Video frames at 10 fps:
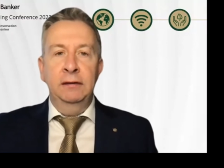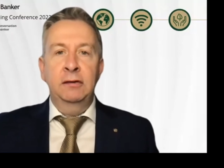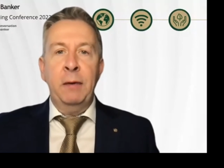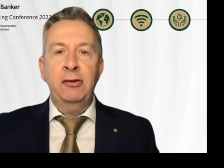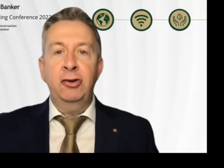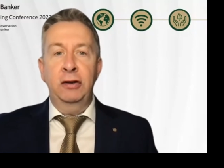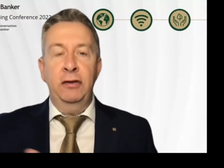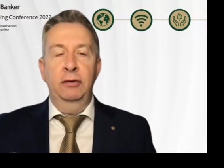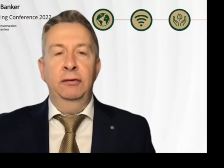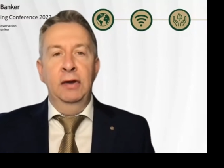especially
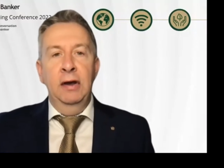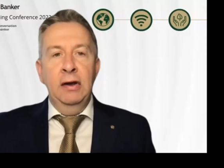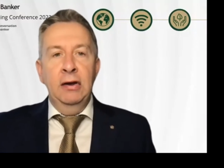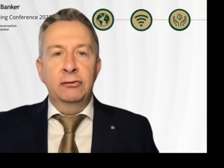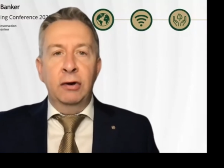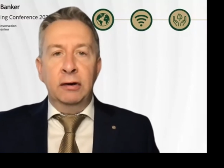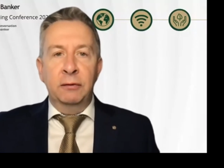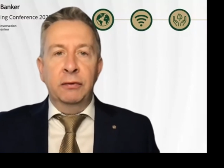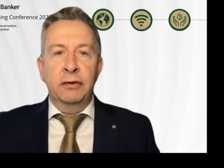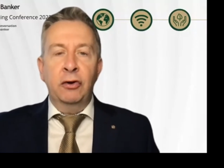those
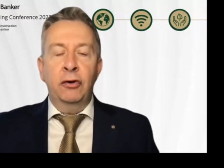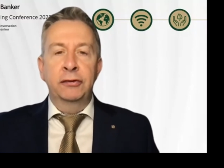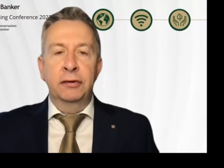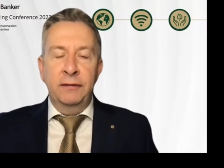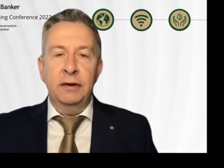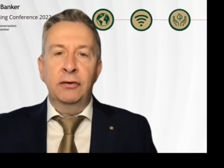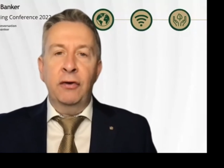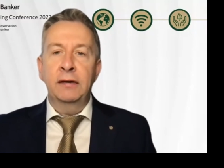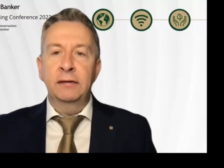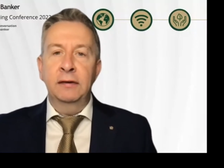struggling with the cost of living
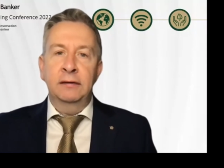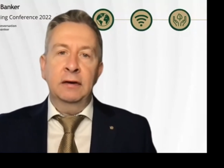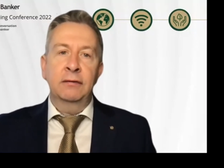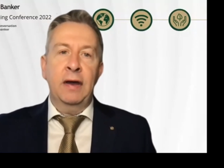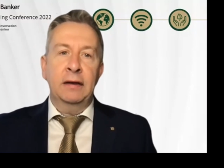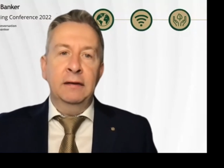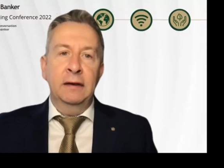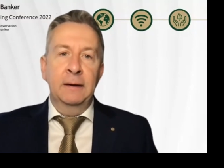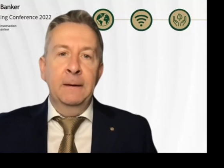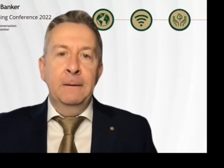crisis
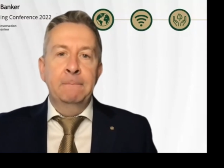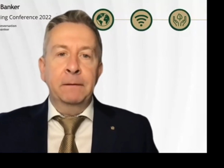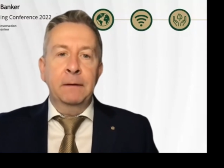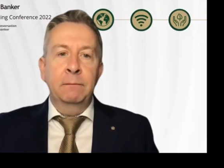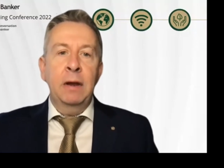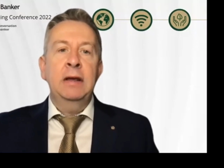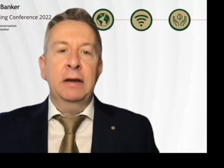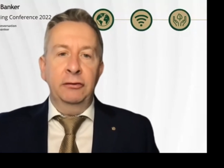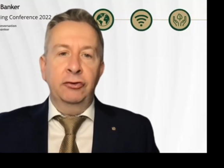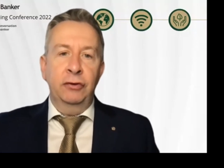affecting many
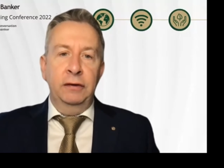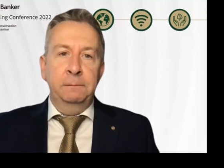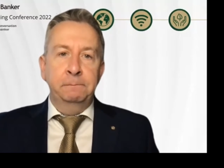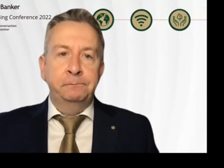countries.